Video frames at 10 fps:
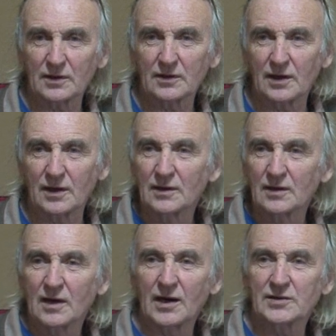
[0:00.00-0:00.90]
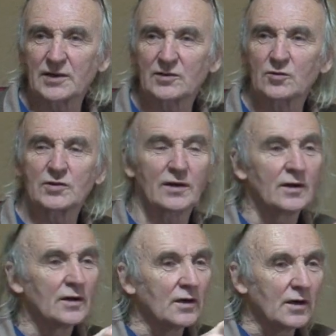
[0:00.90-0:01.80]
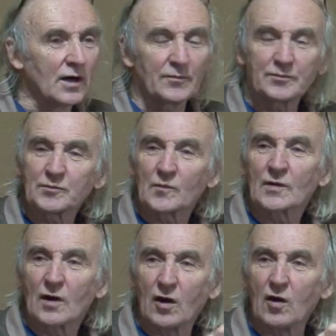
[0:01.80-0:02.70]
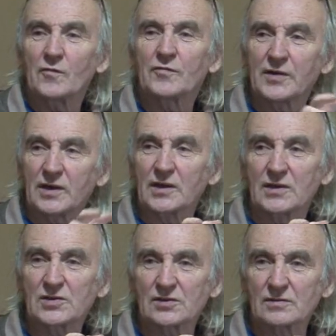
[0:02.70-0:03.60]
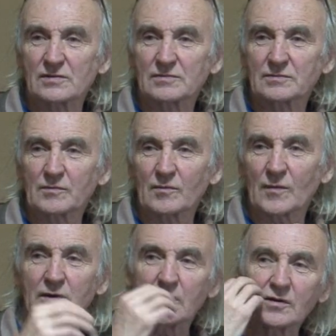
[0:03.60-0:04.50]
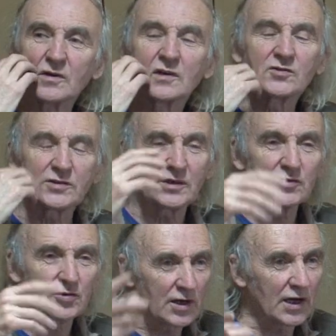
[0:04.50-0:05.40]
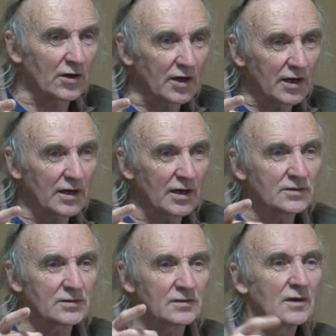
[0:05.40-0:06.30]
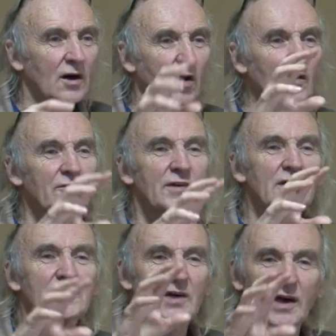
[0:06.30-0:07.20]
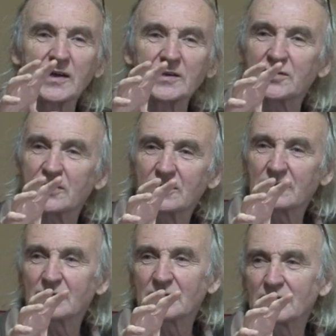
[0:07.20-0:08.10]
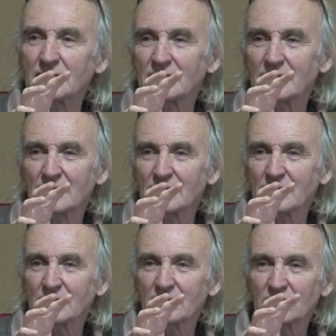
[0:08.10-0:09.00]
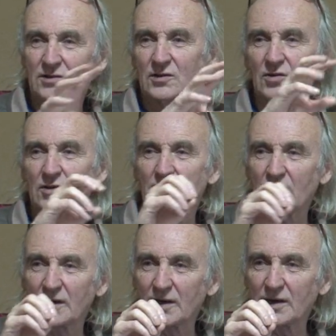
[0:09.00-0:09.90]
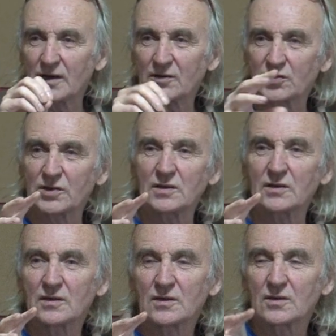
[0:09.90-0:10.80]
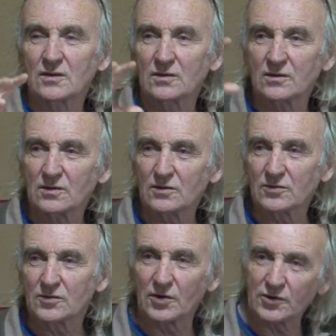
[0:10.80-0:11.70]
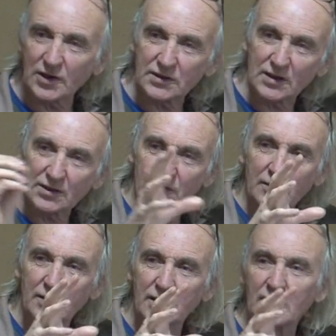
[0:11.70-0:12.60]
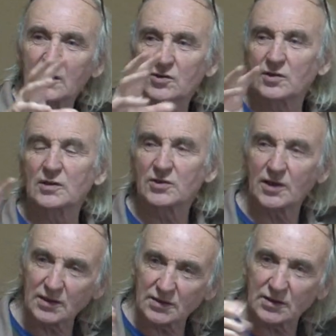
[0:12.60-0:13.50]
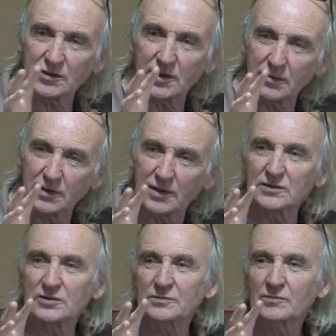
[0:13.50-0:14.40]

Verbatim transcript: and uh, I said, "You say, um, of these, you know, jitenchugeyares, of these eight, jitenchugele, she uh, dechatan she shetan